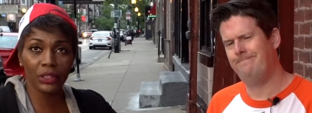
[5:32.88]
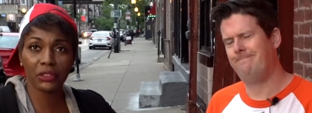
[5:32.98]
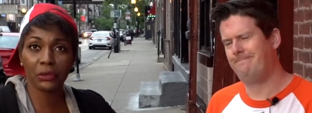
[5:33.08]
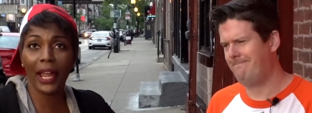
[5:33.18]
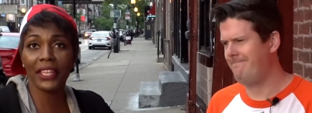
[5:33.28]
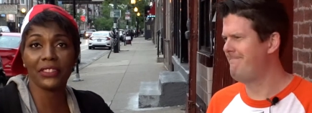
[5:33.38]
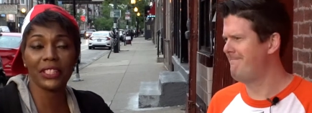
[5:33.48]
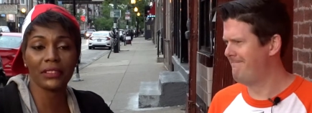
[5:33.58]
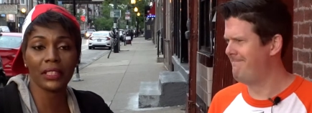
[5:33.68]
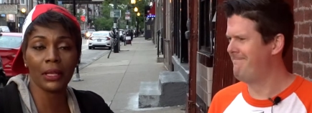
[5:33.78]
Speaker 1: this
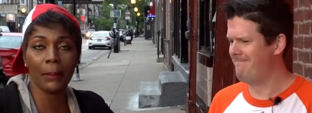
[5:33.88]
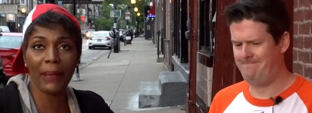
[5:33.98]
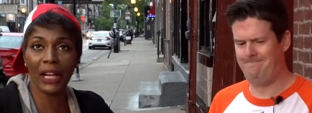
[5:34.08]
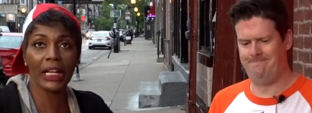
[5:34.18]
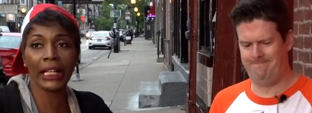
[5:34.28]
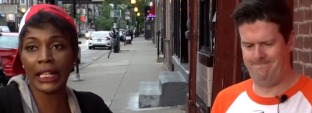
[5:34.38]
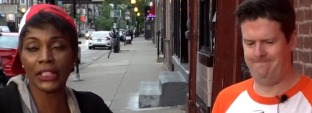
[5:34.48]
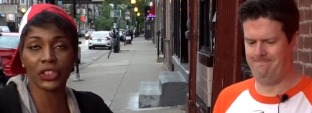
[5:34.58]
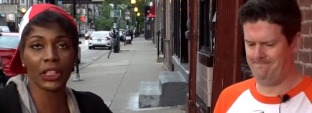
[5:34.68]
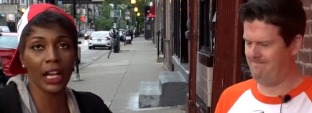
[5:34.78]
craziness in America
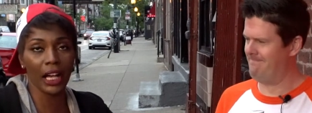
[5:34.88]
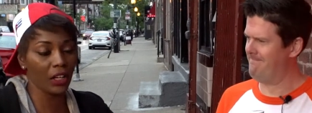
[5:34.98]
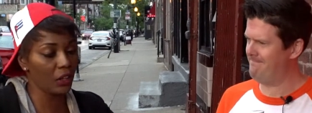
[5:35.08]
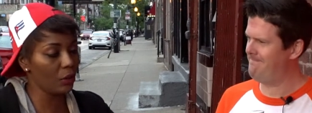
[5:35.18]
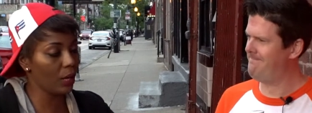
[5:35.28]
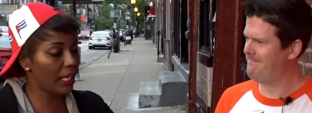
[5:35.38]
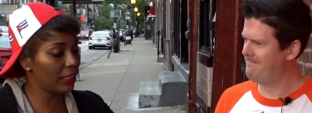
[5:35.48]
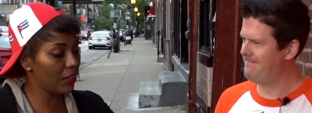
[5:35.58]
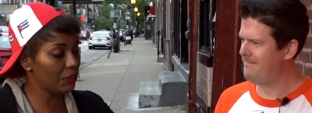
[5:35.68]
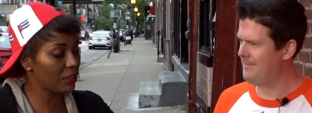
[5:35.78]
and Chicago. Mm. I
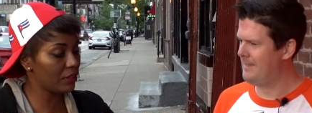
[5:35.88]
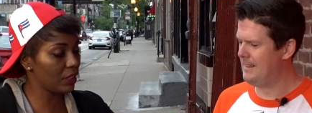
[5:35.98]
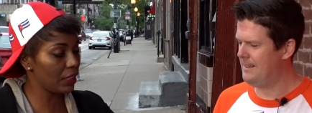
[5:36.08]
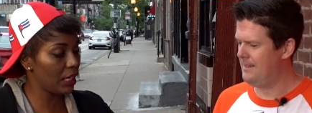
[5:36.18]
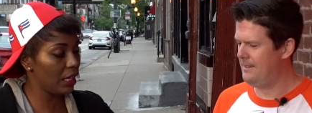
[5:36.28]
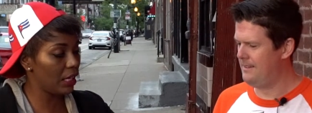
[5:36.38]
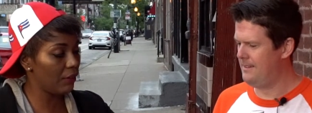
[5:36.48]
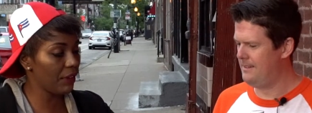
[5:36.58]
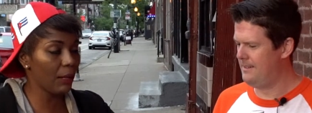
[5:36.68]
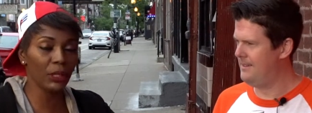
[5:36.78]
love to see
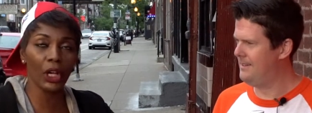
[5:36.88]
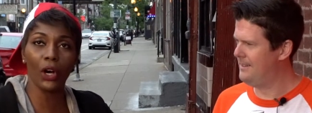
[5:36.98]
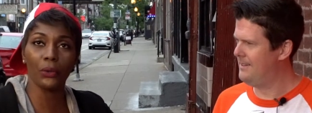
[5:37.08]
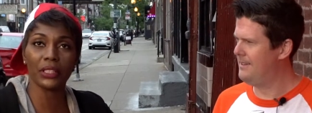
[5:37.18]
uh, family-owned